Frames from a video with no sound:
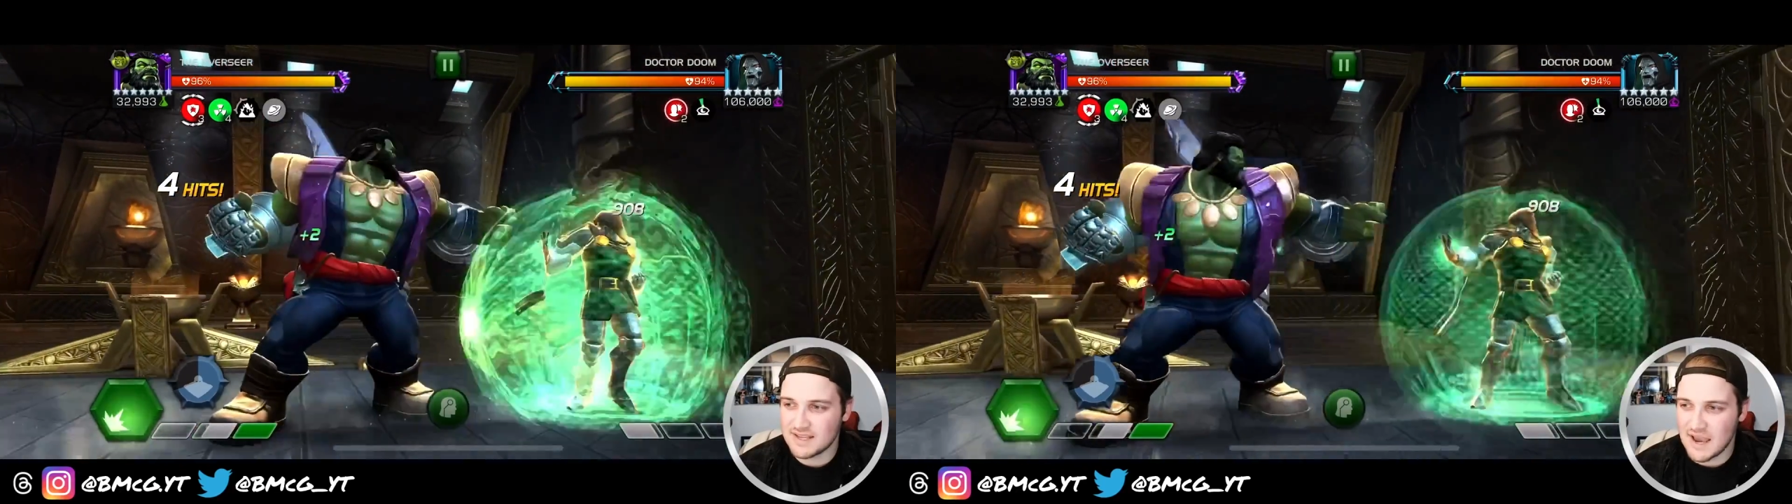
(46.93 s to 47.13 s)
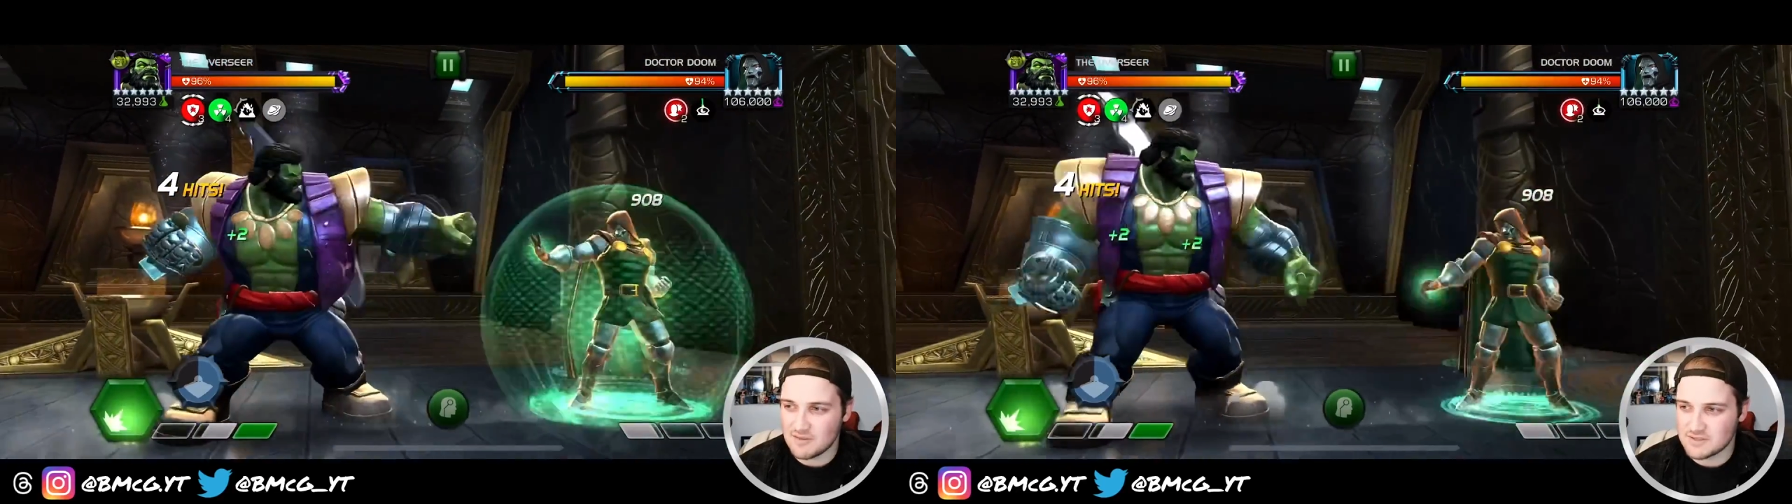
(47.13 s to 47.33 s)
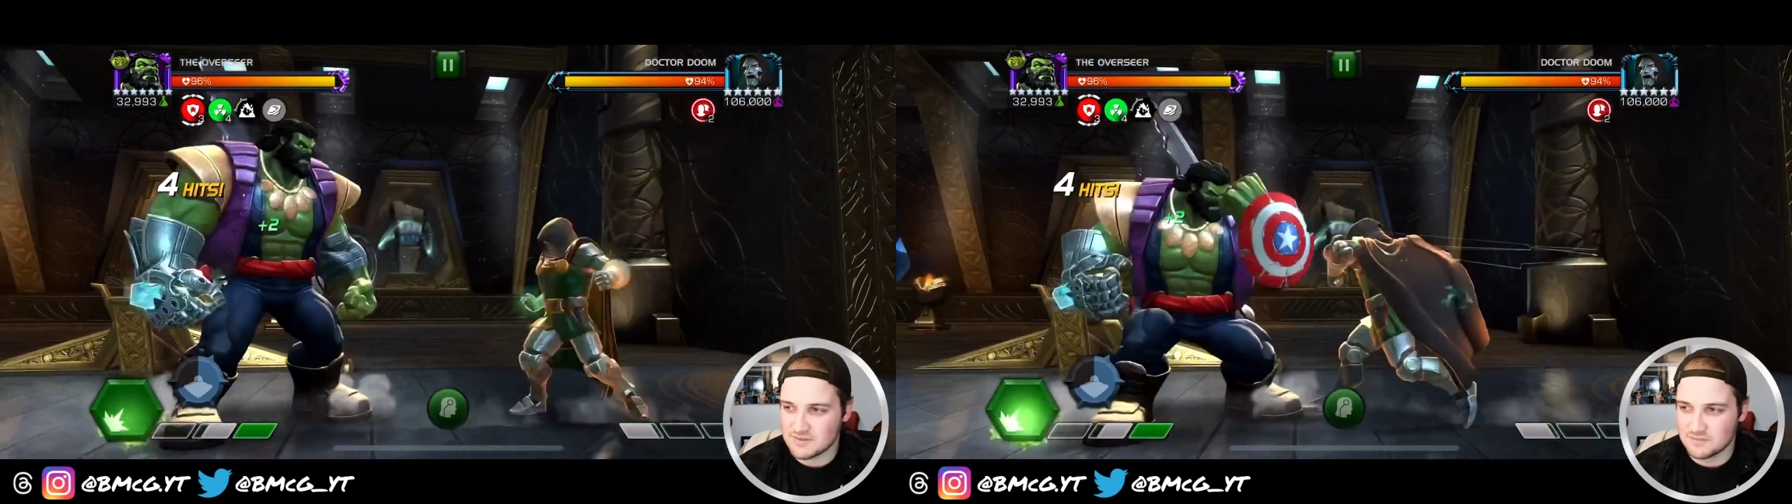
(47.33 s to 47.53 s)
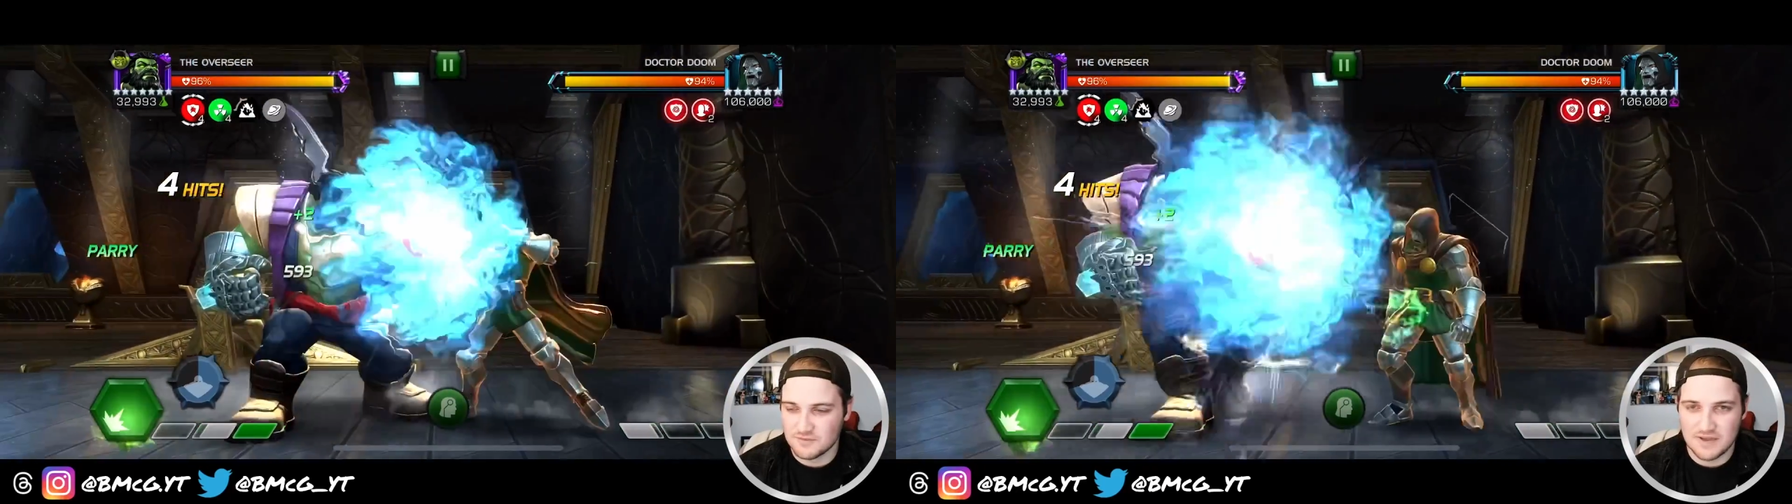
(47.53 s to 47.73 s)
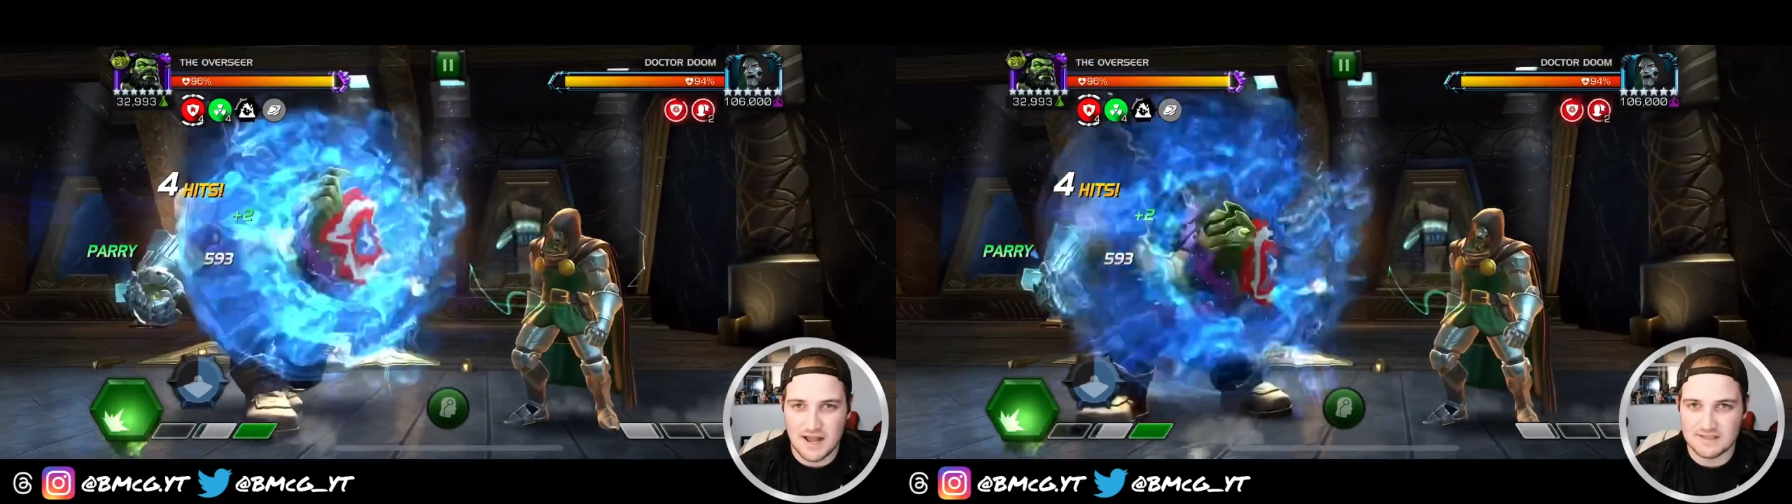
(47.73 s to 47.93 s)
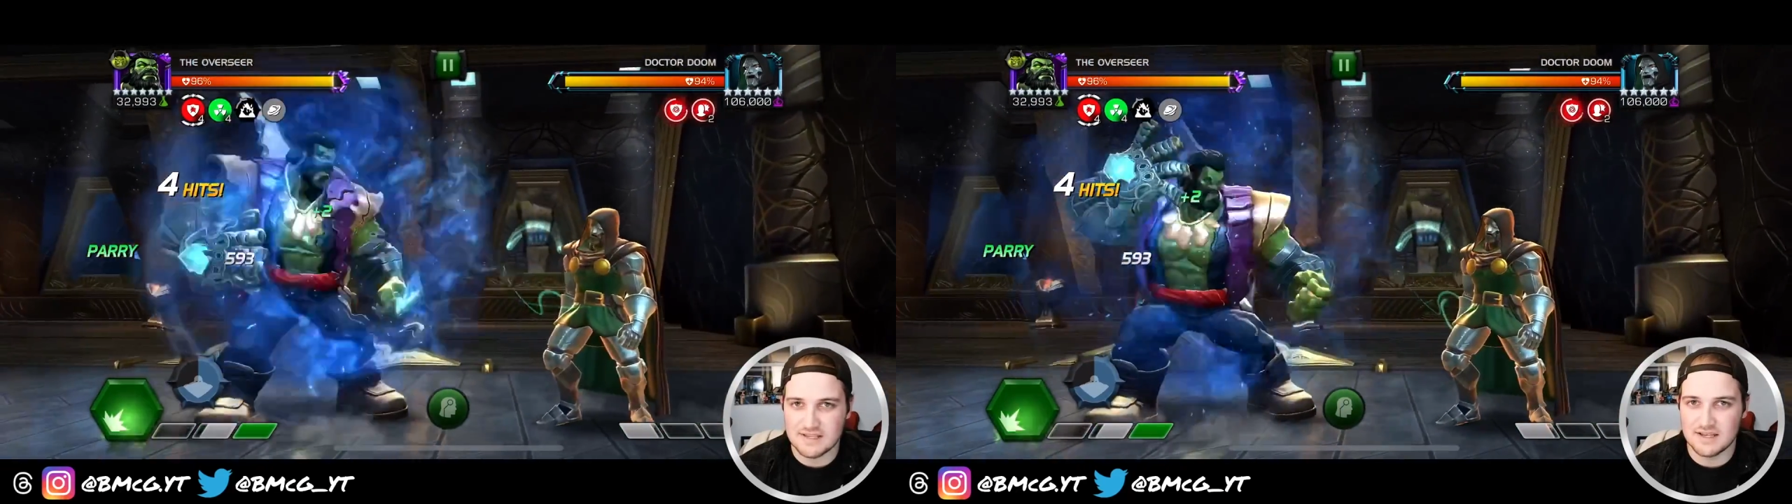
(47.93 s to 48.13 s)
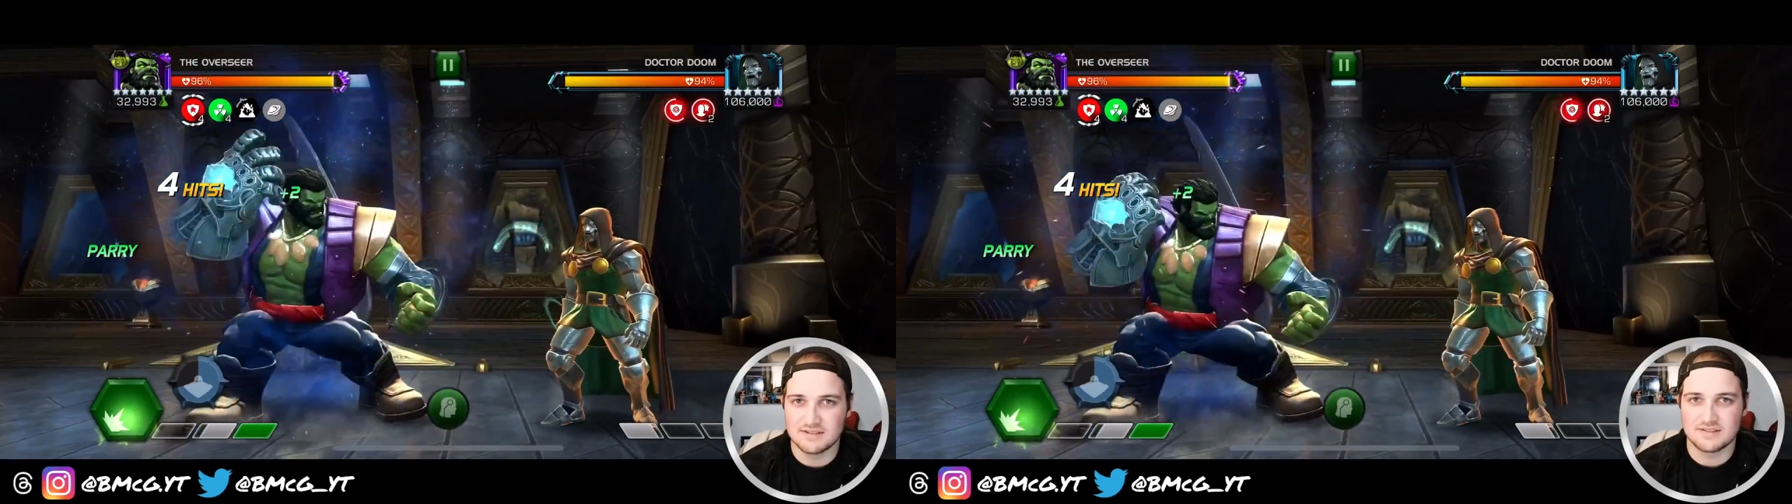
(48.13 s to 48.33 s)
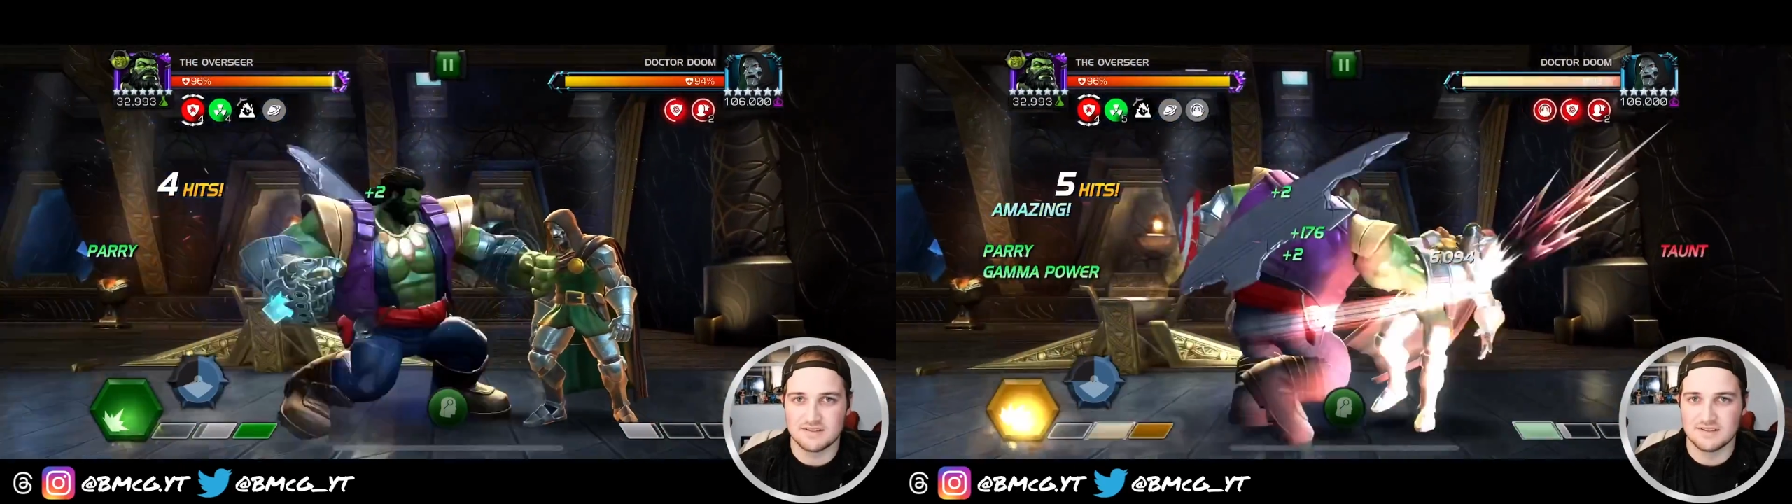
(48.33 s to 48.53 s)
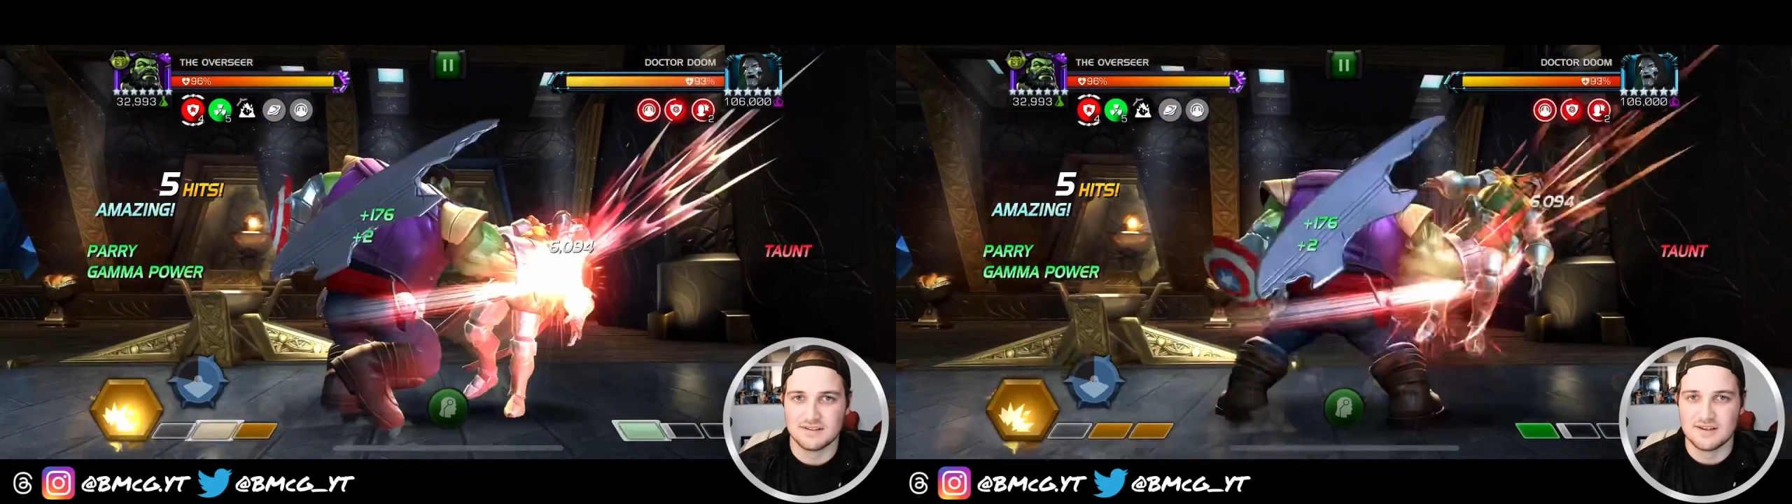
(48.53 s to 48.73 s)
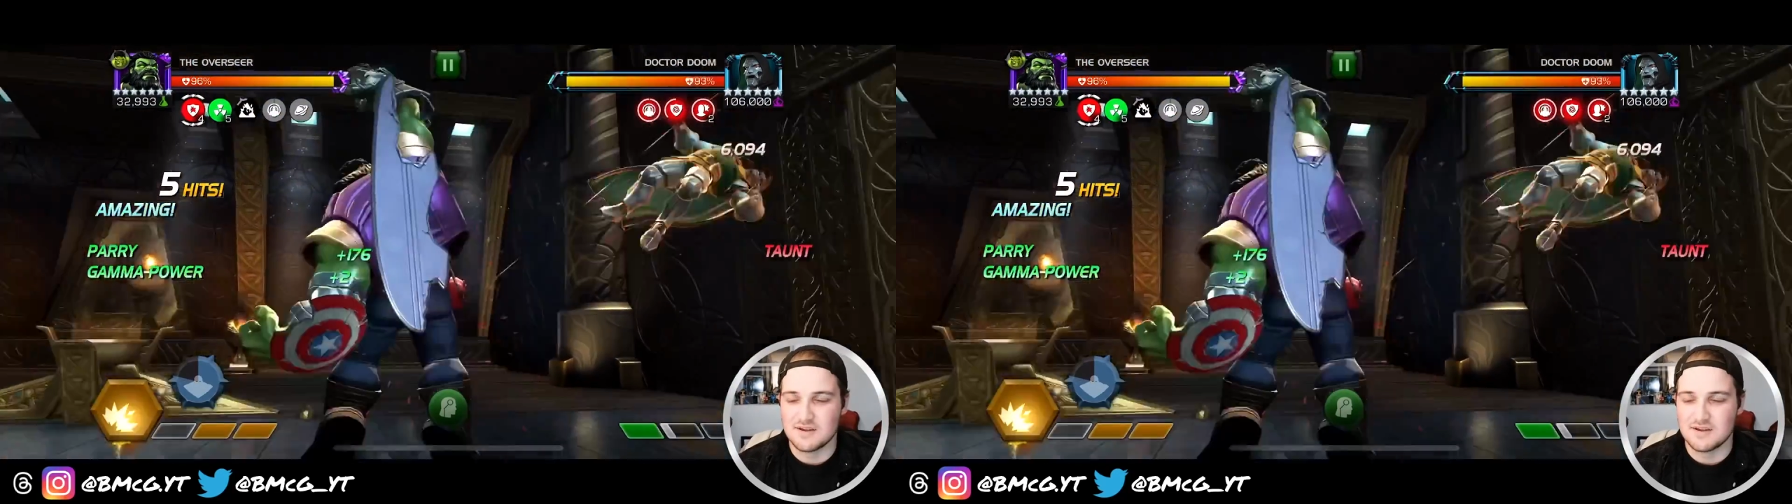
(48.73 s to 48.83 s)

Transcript: gather some content to